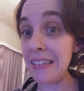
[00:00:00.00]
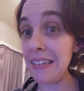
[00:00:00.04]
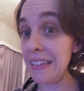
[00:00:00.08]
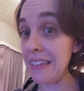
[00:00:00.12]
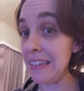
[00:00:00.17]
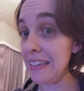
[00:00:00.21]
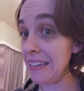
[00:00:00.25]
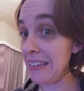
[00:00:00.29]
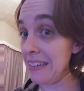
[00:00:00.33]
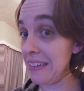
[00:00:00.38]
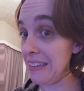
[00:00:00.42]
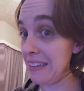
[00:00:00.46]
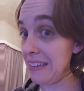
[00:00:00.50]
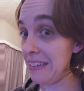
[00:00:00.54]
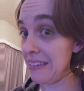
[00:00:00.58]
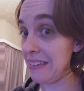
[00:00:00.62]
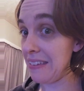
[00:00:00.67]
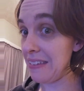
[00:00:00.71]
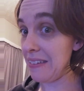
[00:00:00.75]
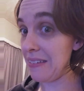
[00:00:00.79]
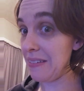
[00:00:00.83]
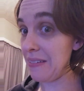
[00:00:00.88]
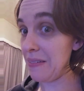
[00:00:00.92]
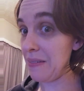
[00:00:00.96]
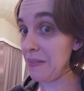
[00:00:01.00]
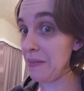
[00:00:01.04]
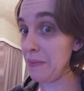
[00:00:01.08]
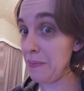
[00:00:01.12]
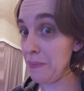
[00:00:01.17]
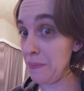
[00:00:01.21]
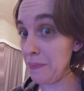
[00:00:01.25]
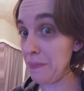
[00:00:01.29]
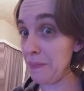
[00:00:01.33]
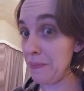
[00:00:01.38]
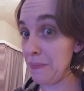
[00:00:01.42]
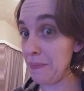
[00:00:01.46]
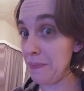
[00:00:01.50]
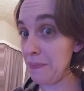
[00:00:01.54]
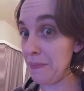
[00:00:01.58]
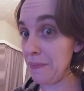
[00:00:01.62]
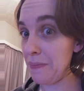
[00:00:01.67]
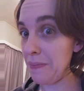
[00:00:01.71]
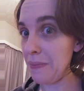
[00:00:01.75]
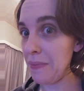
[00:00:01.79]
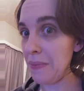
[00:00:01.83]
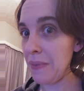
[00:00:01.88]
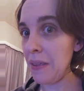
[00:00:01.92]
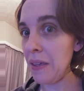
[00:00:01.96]

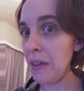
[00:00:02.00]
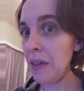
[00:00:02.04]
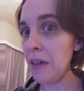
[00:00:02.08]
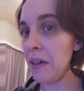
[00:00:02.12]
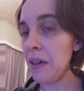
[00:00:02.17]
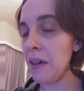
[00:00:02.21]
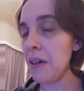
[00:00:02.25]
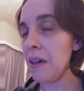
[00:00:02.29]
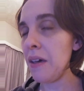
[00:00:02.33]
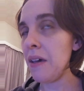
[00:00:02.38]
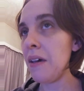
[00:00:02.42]
No one is speaking in this clip.